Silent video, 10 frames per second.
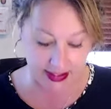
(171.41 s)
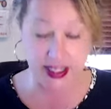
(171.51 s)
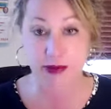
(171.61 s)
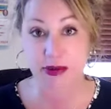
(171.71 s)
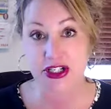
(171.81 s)

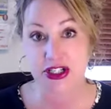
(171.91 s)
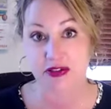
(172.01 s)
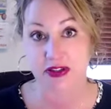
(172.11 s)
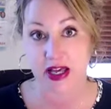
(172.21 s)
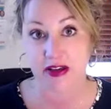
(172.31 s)
celebration
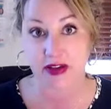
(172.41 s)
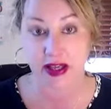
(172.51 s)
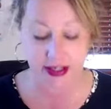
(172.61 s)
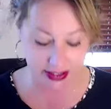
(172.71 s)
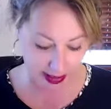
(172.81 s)
of life
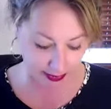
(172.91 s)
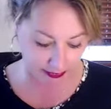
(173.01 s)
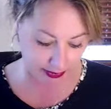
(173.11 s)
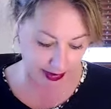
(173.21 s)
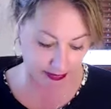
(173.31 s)
and a time of
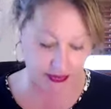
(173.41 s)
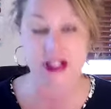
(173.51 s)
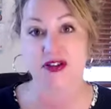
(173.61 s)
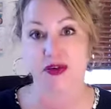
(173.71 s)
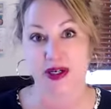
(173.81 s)

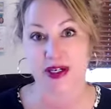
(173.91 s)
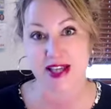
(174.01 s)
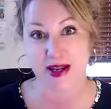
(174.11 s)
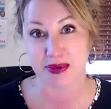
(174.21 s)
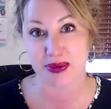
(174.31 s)
remembrance for
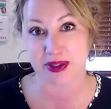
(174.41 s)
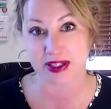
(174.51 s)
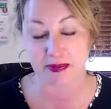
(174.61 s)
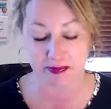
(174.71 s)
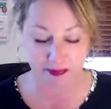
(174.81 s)
Ted Bewley.